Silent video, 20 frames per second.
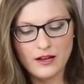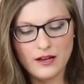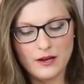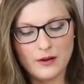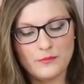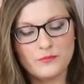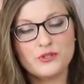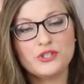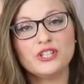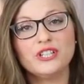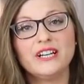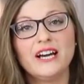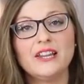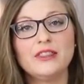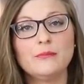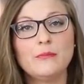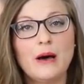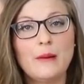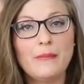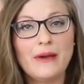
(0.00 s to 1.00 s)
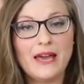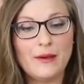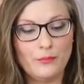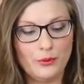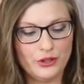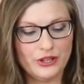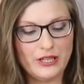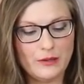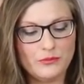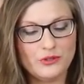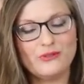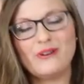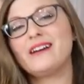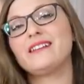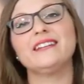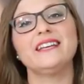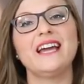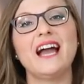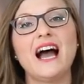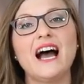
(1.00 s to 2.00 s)
I'm just gonna cut them up and put them
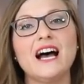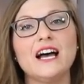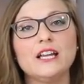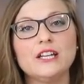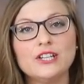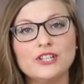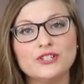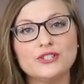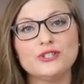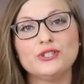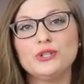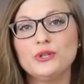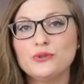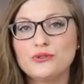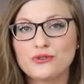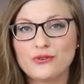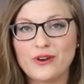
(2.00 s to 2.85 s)
directly on 2